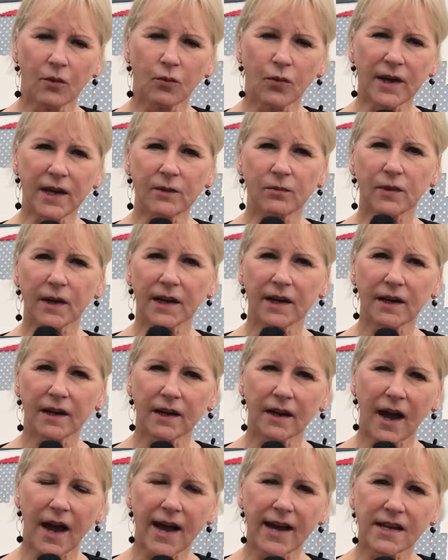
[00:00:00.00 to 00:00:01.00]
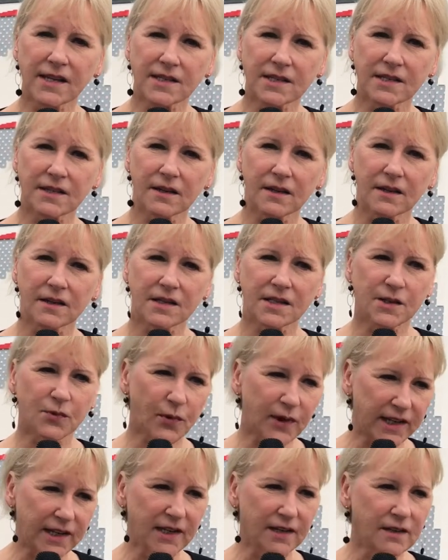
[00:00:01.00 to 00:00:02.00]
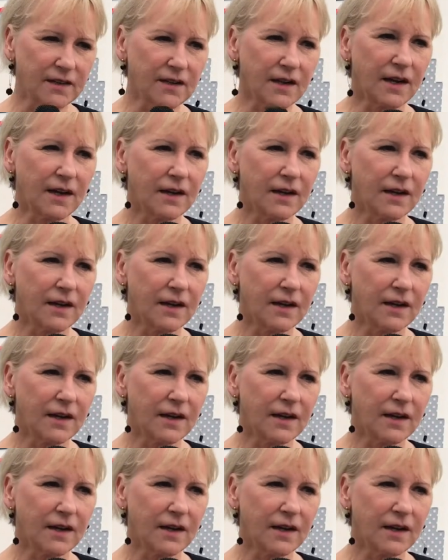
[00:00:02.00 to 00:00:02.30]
we will, as Sweden,